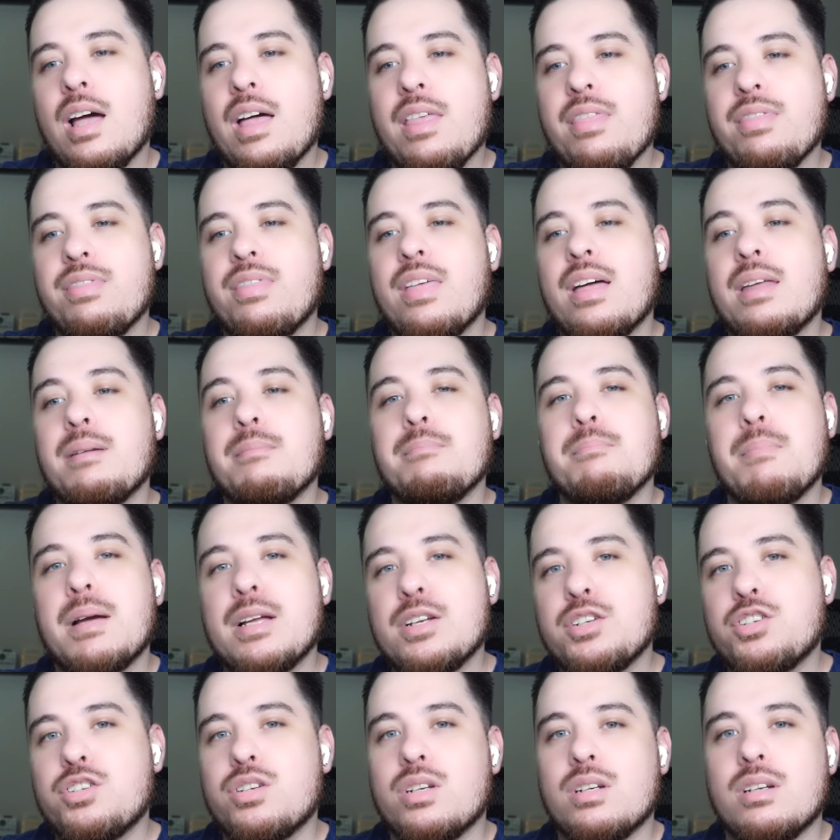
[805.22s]
and then
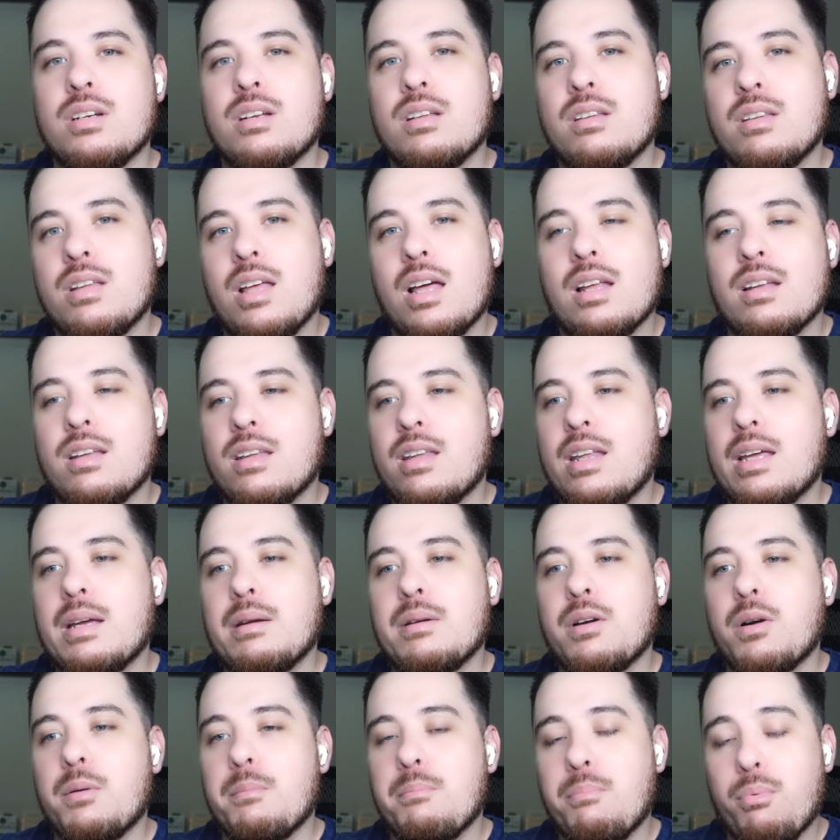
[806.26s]
mentioned that
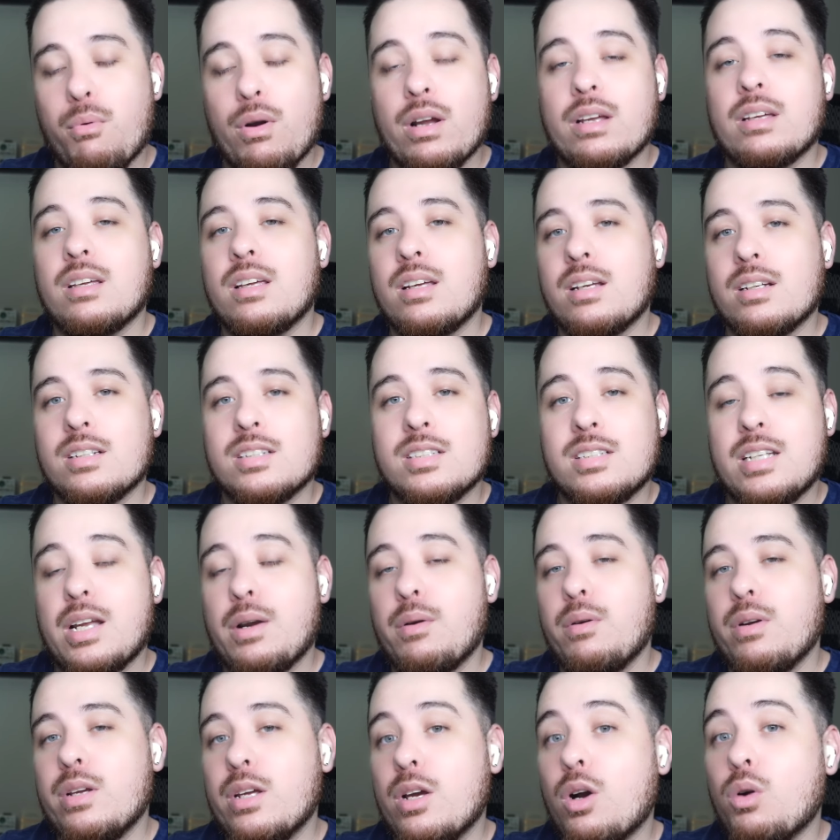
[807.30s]
they are breaking
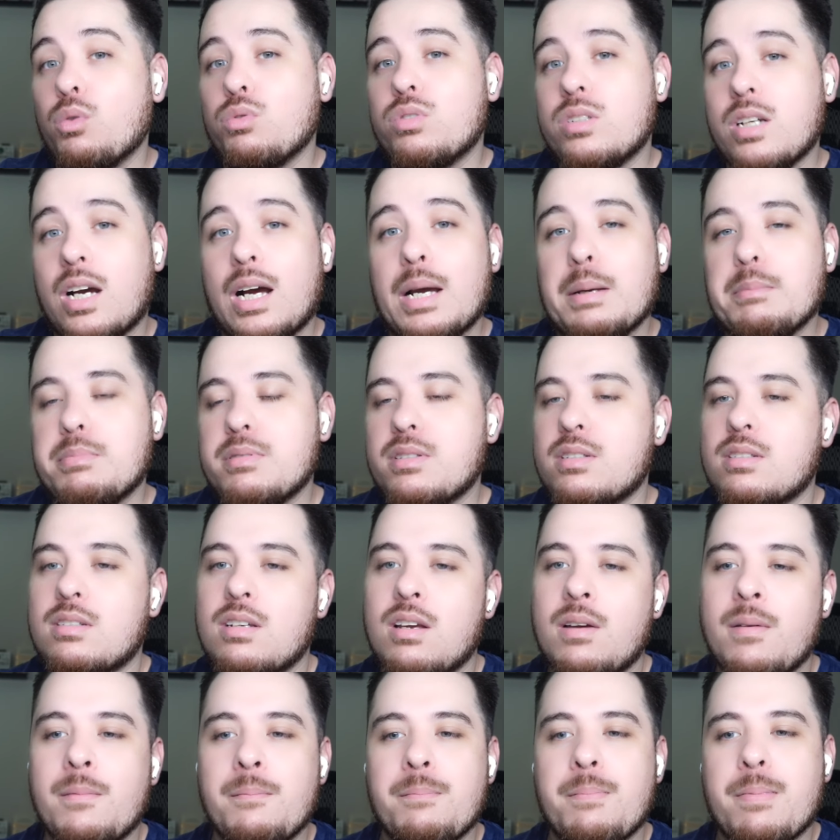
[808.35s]

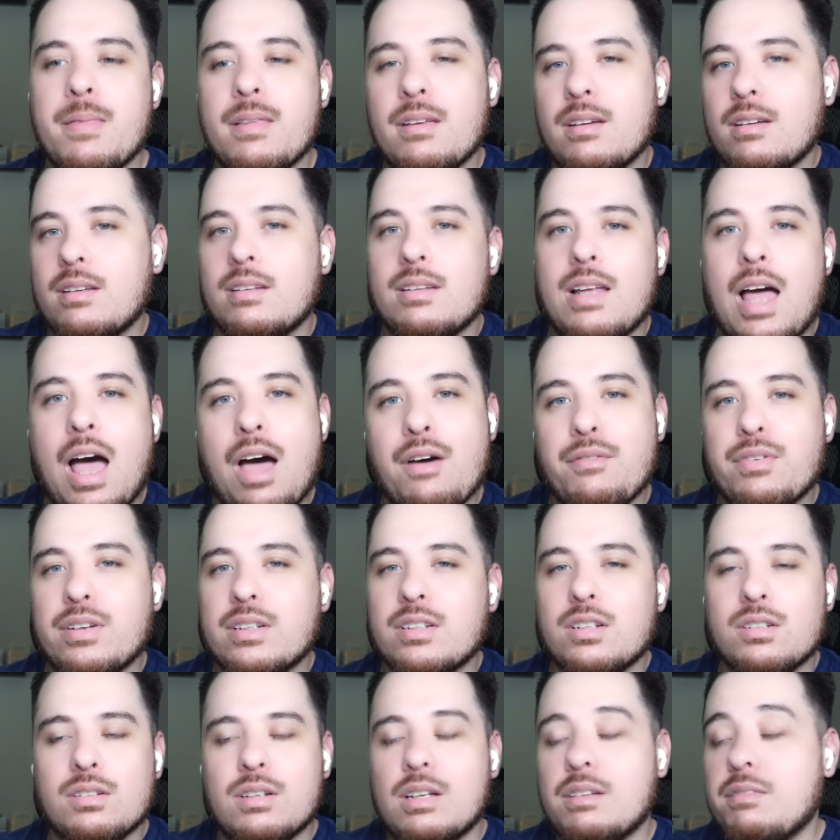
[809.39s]
stereotypes,
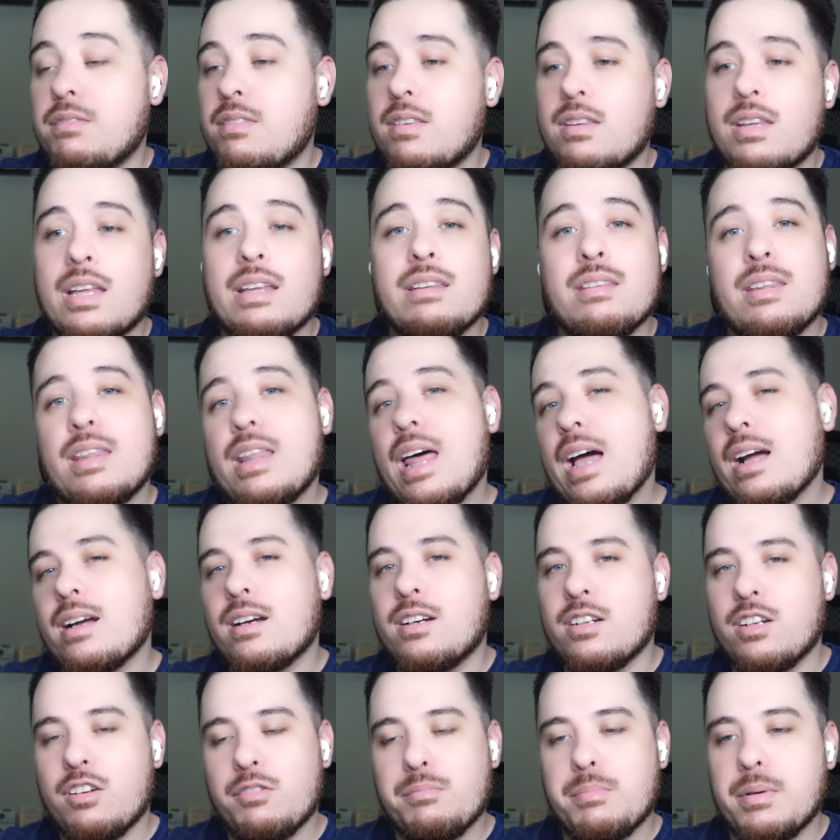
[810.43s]
having that, that, that
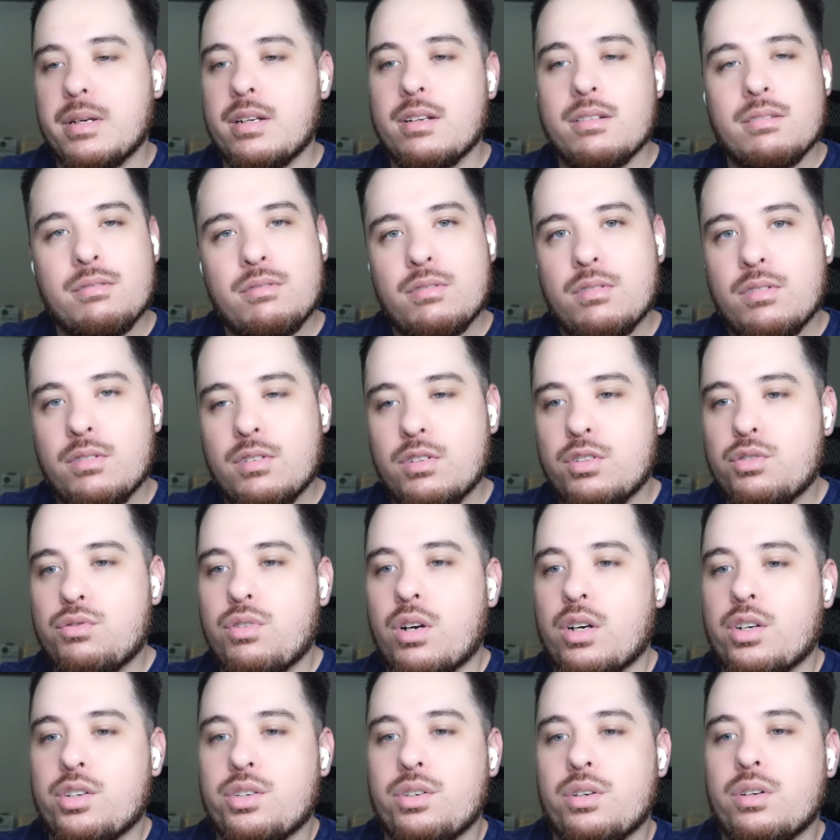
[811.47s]
could have been
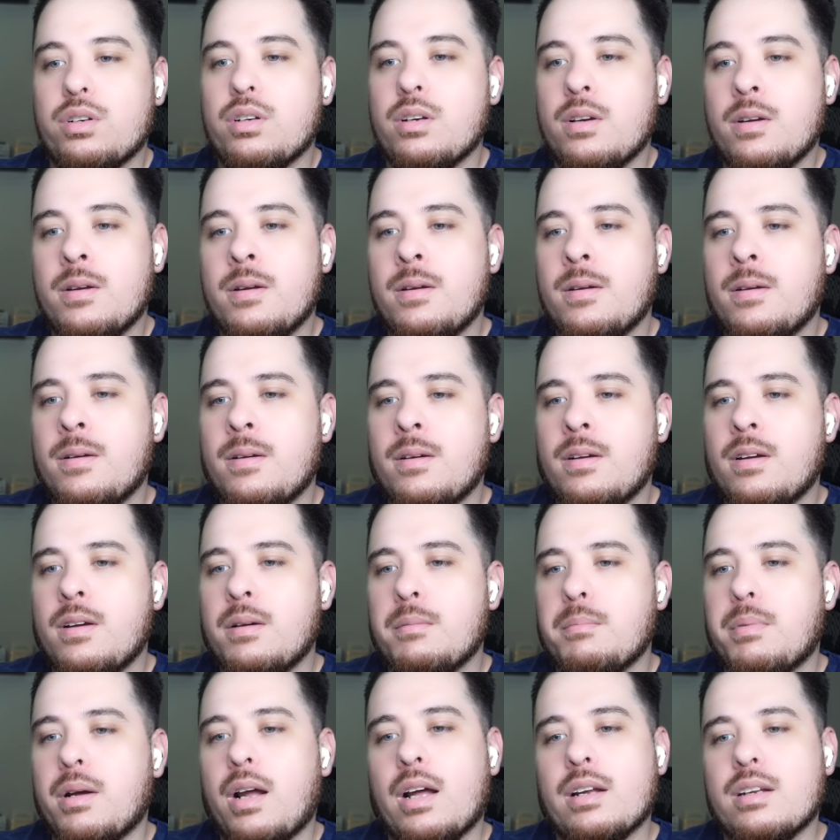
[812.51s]
structured,
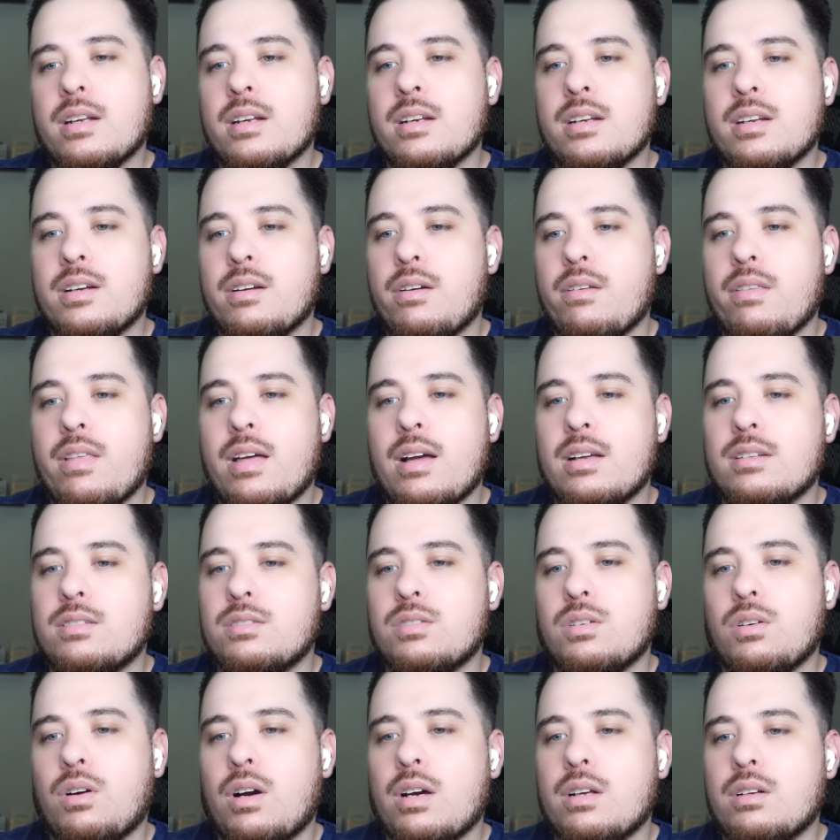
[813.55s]
but I didn't hear that,
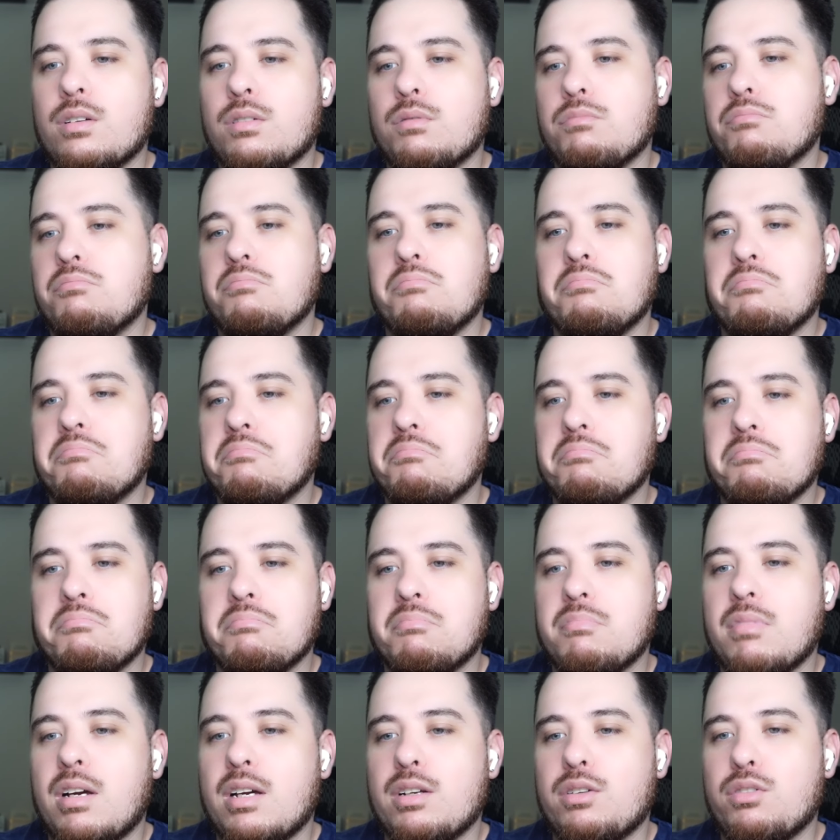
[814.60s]
so I don't,
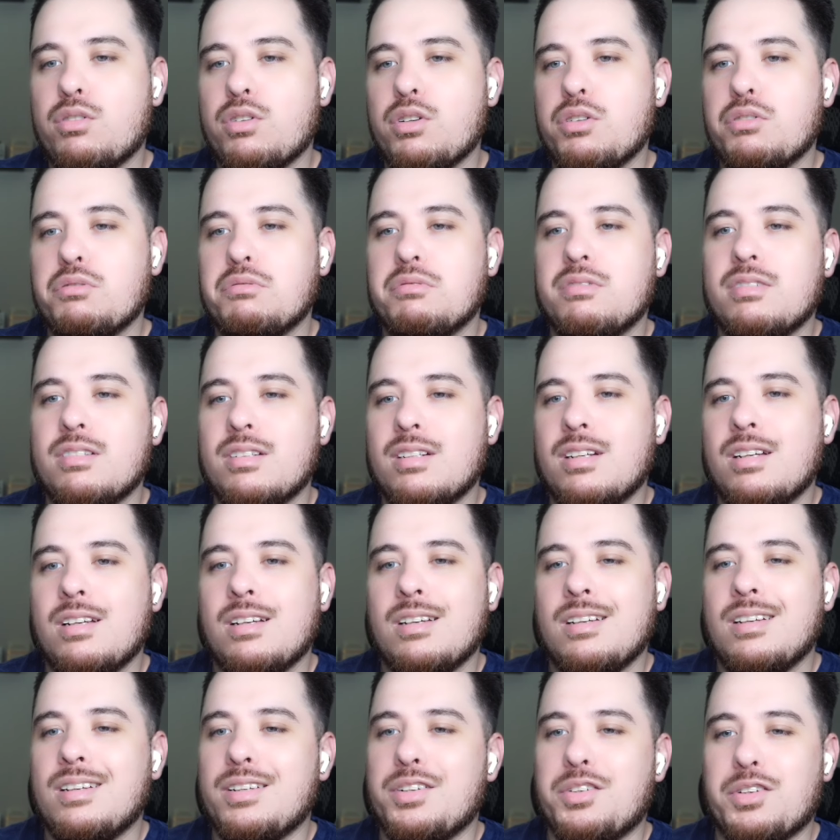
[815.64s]
I don't know.
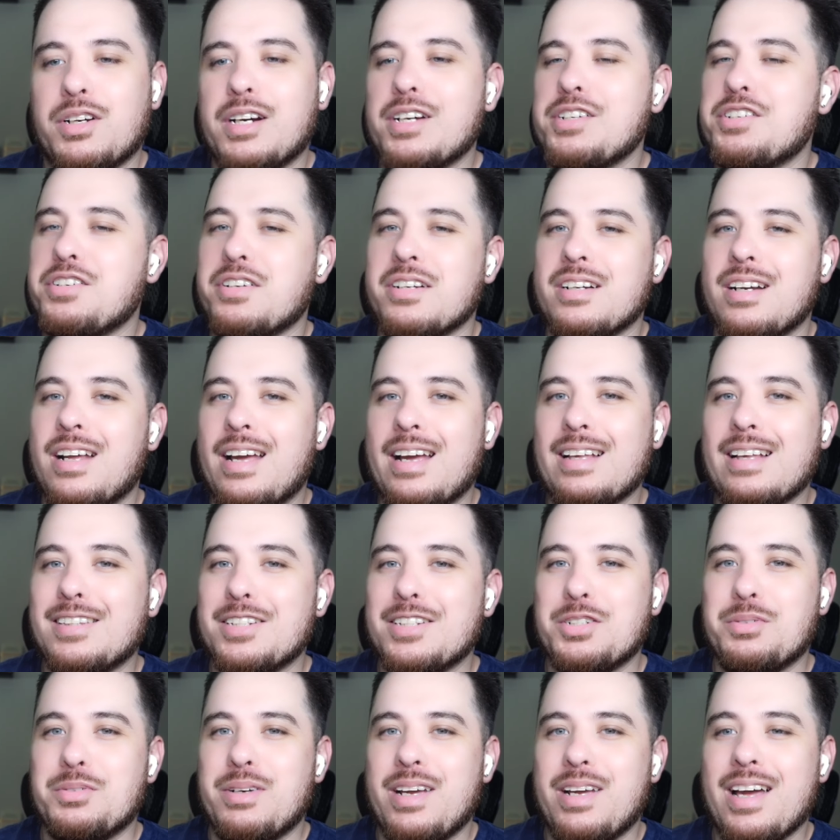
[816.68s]
You guys are gonna hate
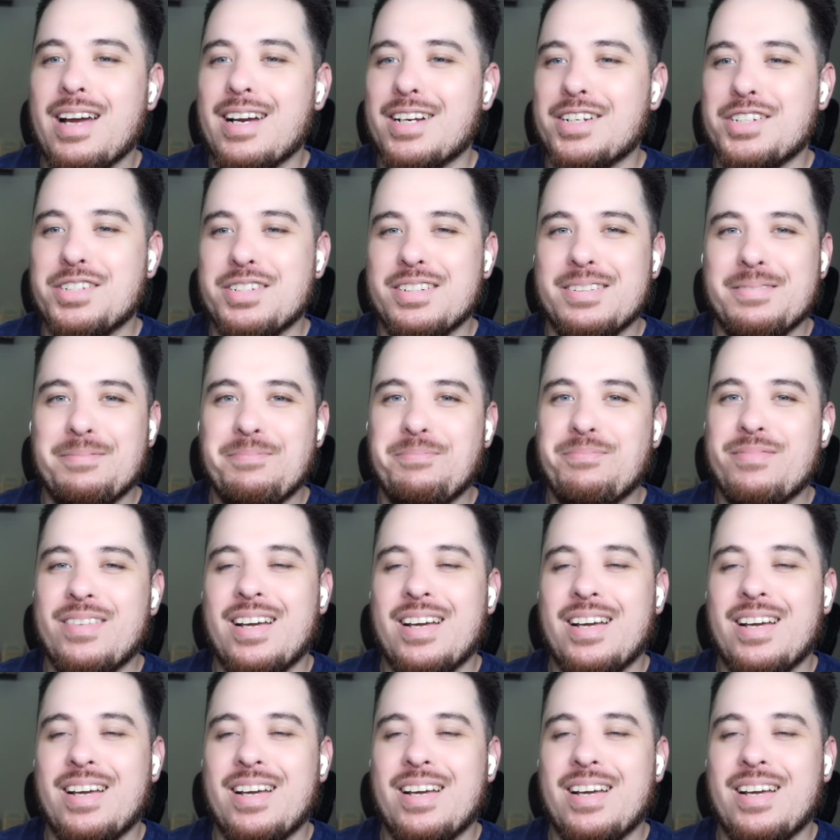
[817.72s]
this reaction.